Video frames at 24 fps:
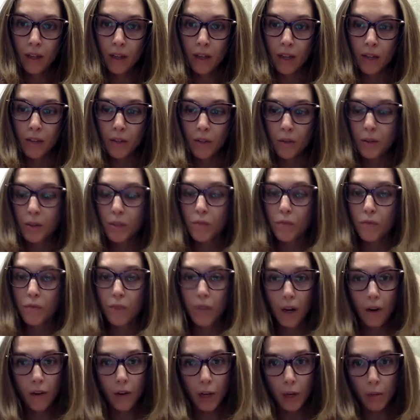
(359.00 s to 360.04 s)
And so this is
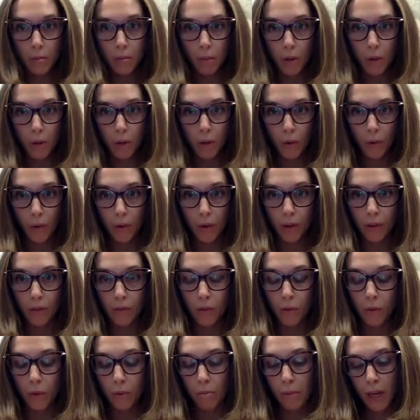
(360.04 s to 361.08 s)
very important for
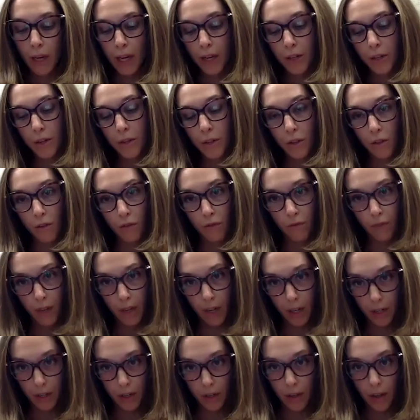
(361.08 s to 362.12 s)
when patients are
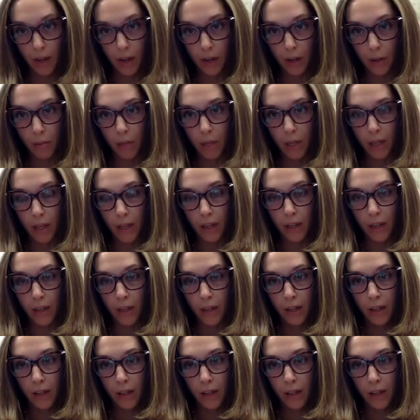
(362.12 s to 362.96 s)
finished therapy